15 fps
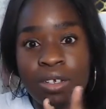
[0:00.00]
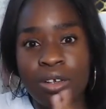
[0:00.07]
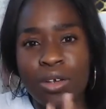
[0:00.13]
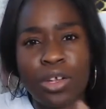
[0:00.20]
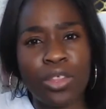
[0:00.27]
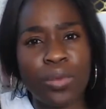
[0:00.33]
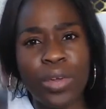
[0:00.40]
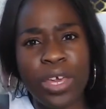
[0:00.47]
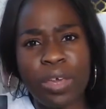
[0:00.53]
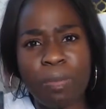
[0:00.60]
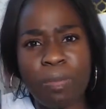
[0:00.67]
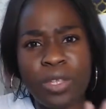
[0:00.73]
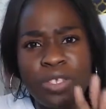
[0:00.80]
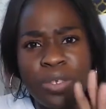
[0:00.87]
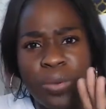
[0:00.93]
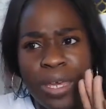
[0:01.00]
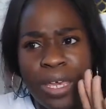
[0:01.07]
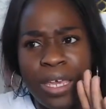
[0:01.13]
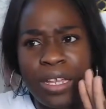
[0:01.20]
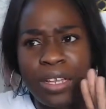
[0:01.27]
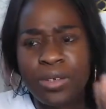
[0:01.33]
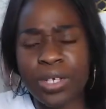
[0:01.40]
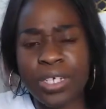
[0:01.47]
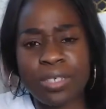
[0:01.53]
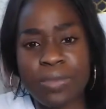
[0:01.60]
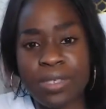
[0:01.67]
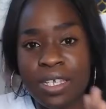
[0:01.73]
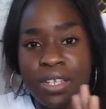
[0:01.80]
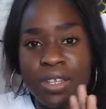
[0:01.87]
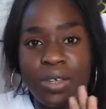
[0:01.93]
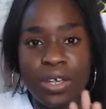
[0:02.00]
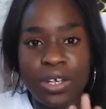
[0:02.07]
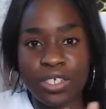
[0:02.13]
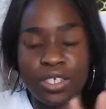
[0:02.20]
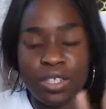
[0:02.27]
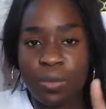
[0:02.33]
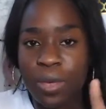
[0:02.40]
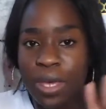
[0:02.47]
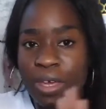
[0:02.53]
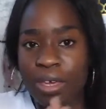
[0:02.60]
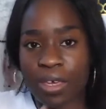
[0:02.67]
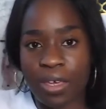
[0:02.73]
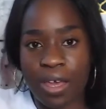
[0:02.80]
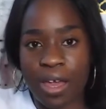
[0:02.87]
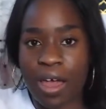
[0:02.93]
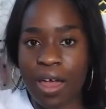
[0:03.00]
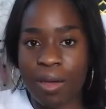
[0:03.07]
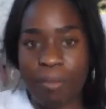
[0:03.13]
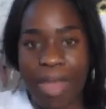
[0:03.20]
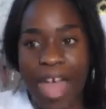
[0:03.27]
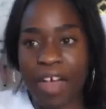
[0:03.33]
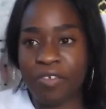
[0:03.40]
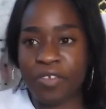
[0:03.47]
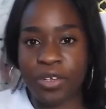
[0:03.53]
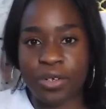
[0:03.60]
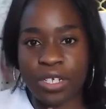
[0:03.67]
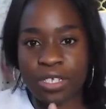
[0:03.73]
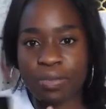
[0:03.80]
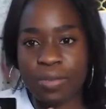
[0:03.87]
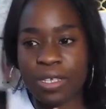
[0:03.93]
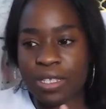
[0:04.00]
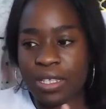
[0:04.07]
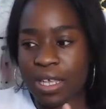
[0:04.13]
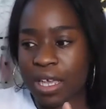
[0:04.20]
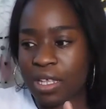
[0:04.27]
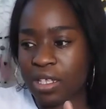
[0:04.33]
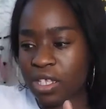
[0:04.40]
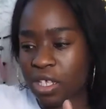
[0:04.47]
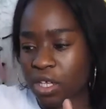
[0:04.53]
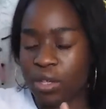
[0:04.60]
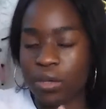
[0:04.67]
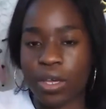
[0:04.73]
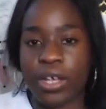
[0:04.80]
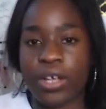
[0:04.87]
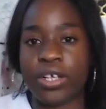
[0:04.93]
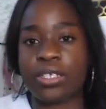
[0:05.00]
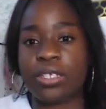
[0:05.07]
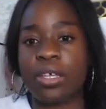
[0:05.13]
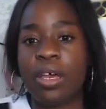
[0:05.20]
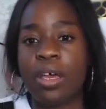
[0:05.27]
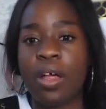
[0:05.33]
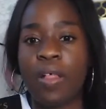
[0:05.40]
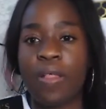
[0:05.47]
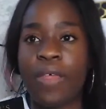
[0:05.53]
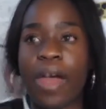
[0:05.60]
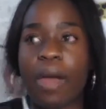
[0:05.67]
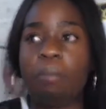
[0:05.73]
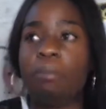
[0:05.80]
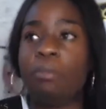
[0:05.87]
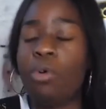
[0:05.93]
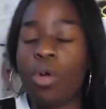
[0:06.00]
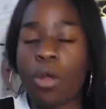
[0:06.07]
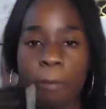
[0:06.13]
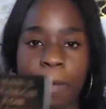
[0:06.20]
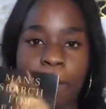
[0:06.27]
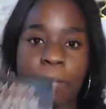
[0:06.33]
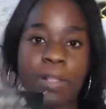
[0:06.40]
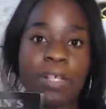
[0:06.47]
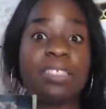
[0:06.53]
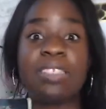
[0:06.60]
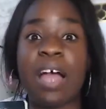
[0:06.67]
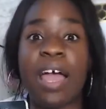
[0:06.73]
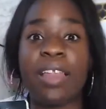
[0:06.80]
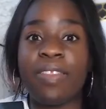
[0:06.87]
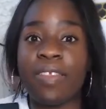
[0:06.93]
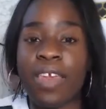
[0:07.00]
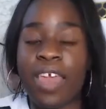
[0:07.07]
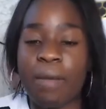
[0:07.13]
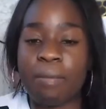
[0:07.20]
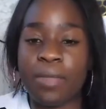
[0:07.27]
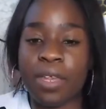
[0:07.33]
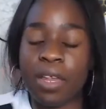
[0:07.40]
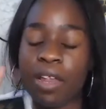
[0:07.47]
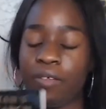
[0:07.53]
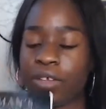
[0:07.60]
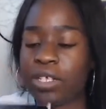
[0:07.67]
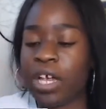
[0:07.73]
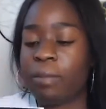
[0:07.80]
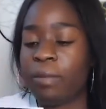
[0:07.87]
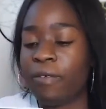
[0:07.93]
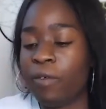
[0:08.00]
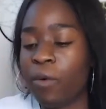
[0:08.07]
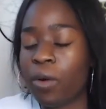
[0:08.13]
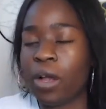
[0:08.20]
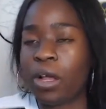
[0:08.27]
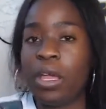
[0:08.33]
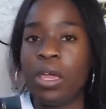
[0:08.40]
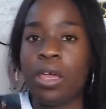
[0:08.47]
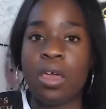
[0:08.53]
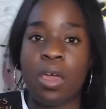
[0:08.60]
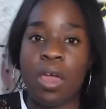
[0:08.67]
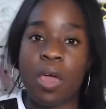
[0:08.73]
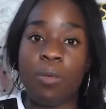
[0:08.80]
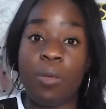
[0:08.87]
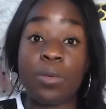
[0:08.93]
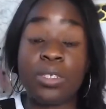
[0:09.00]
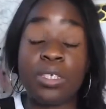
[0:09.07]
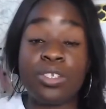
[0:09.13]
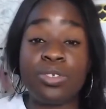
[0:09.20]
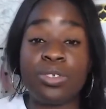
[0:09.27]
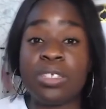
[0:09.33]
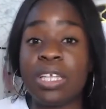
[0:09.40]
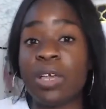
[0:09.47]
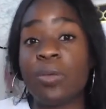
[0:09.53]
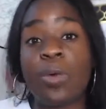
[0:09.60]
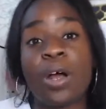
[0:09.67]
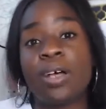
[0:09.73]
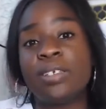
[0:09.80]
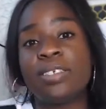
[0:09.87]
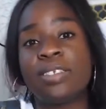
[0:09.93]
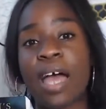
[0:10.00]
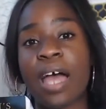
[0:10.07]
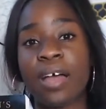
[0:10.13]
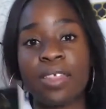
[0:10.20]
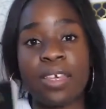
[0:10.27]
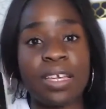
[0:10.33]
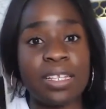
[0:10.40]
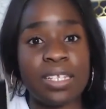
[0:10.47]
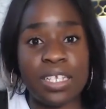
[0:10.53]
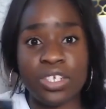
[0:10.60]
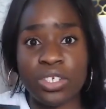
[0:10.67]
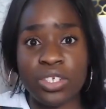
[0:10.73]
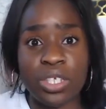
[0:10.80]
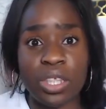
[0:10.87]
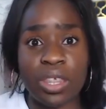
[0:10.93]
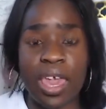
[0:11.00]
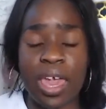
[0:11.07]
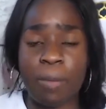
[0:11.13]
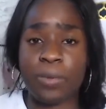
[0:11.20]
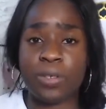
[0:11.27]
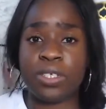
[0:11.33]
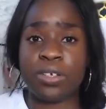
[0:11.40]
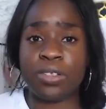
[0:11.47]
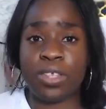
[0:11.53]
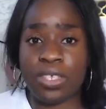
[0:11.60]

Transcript: or the week between Christmas and New Year's, or the week after Christmas to New Year's, that more people had died in the camp than had ever died before. And what was interesting was that the conditions of the camp were still the